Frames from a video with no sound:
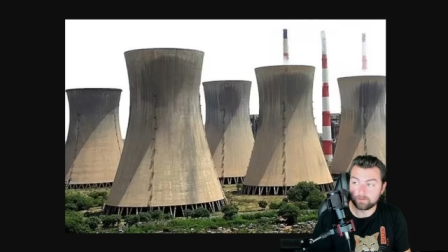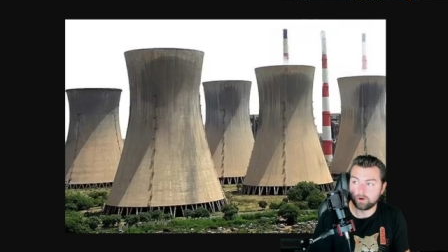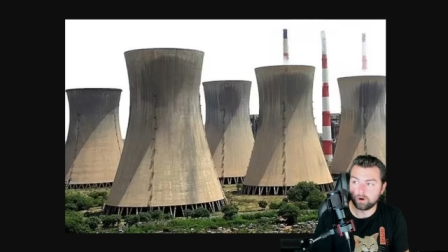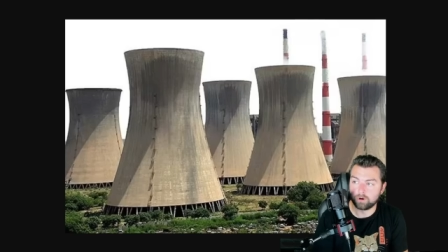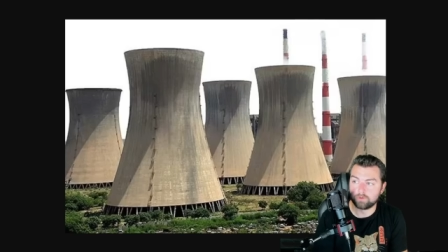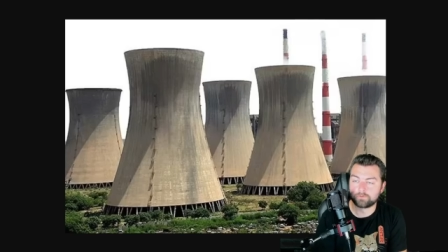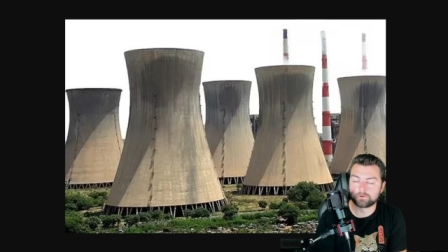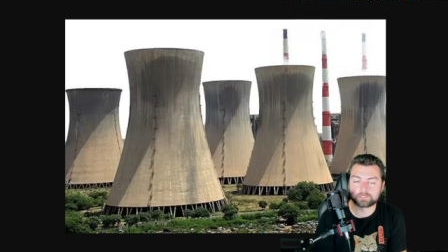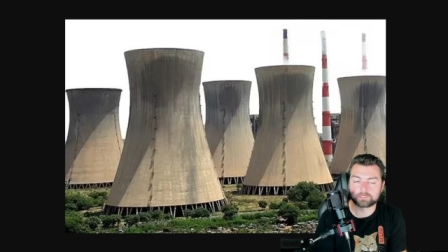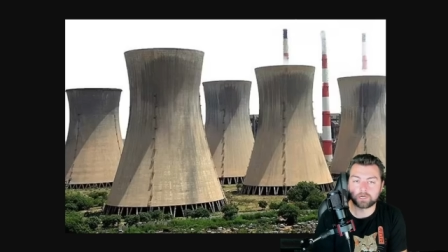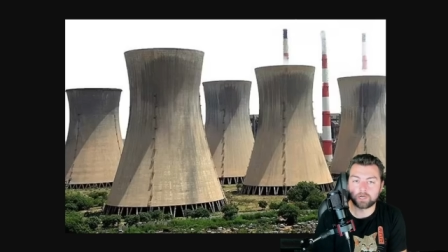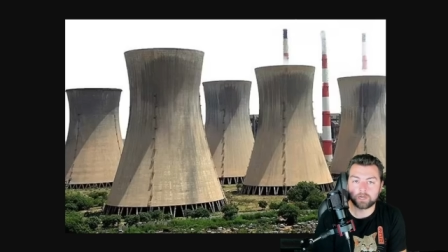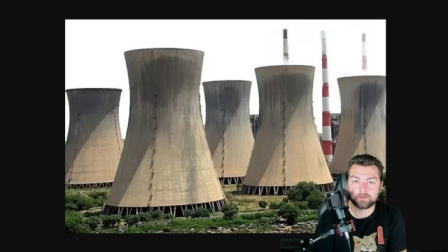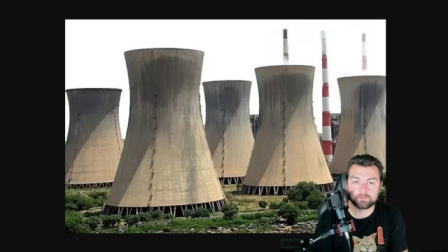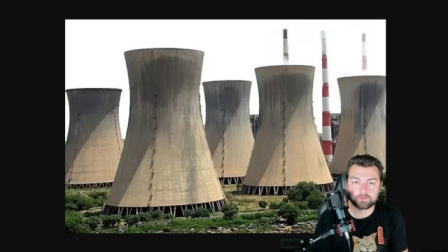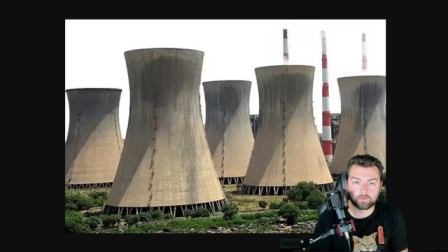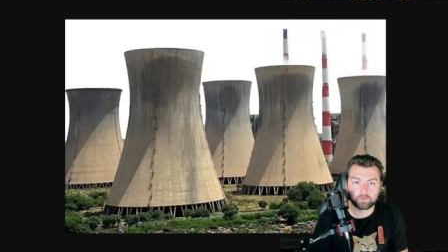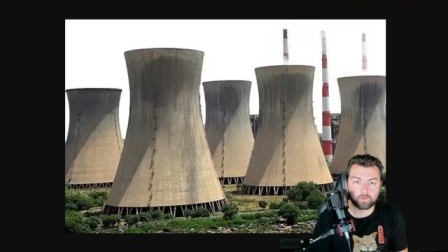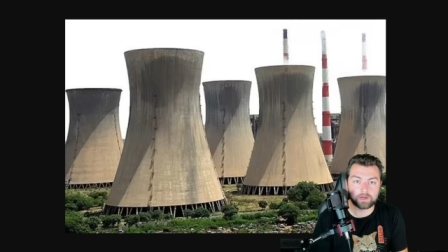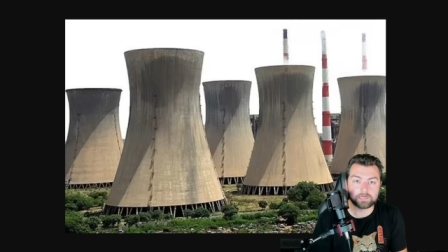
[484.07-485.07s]
Over
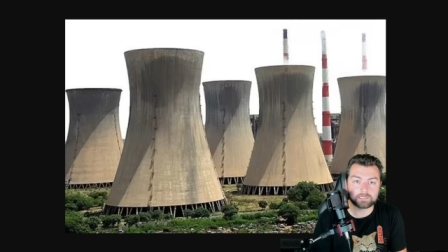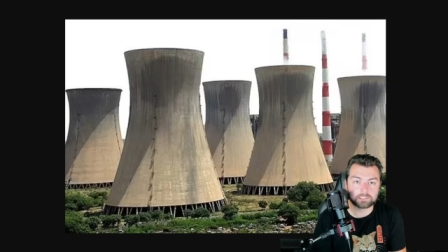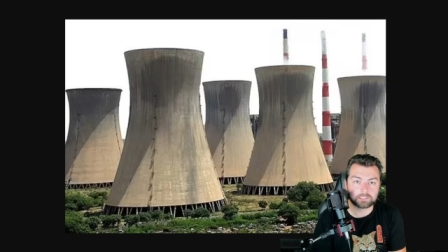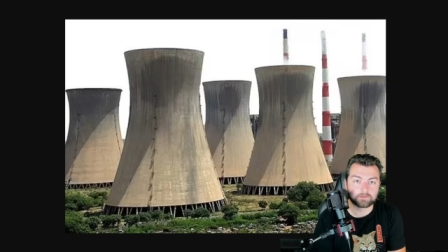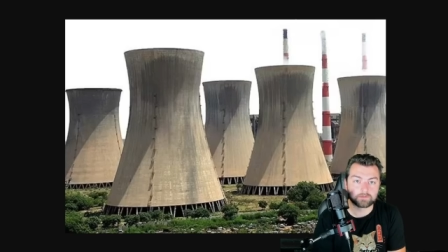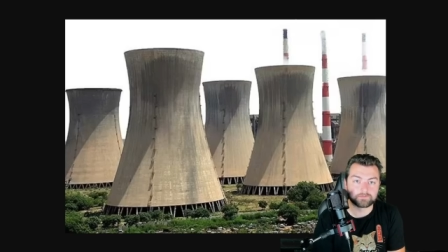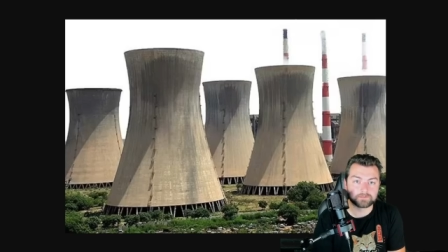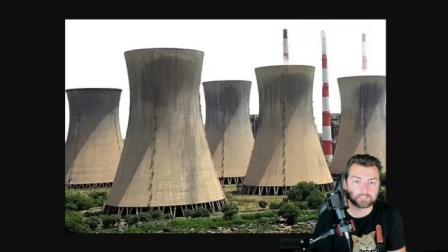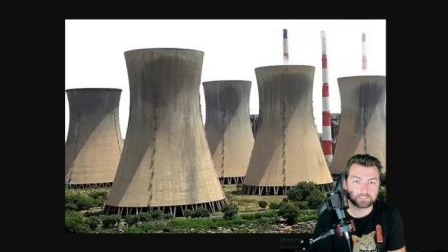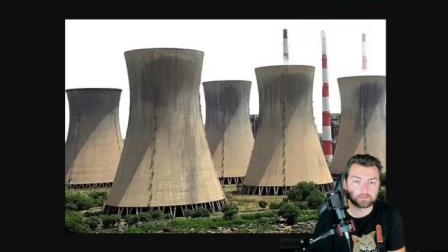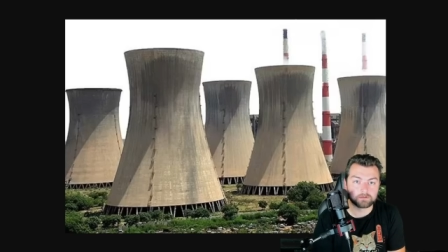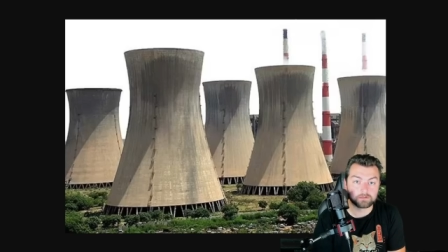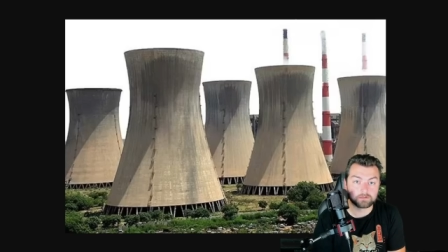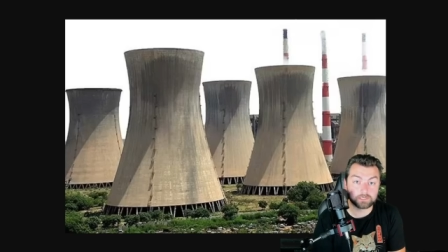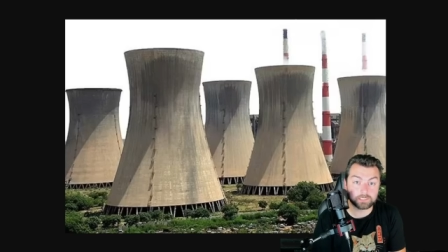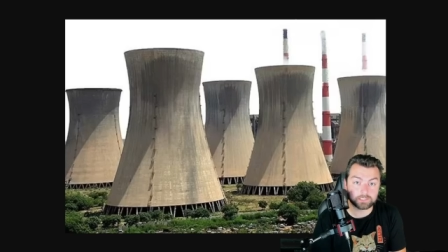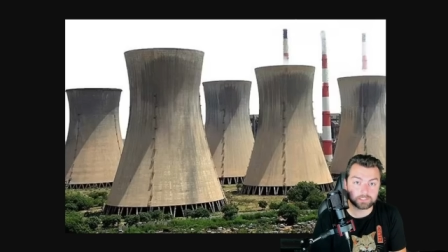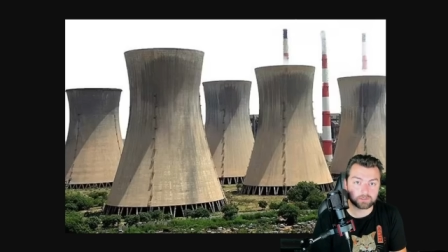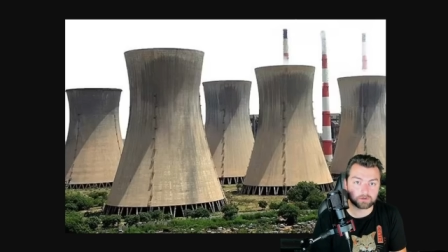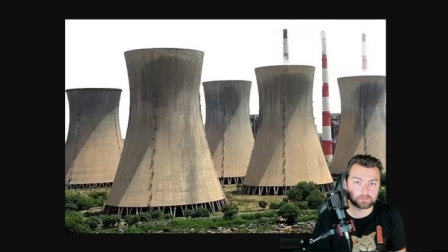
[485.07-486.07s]
time, the waste of the
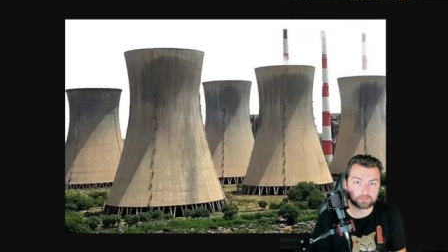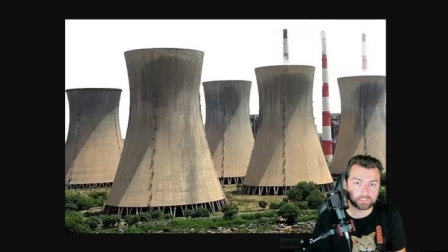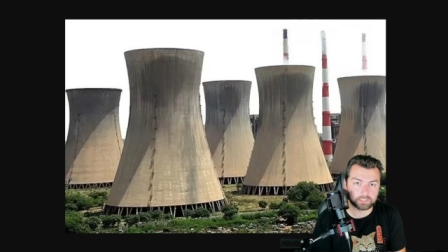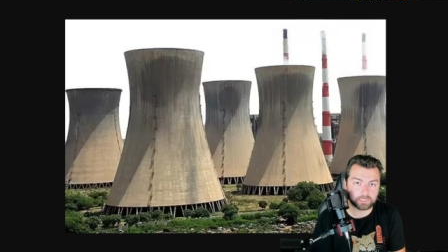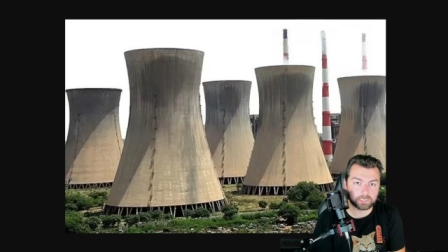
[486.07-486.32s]
facility started to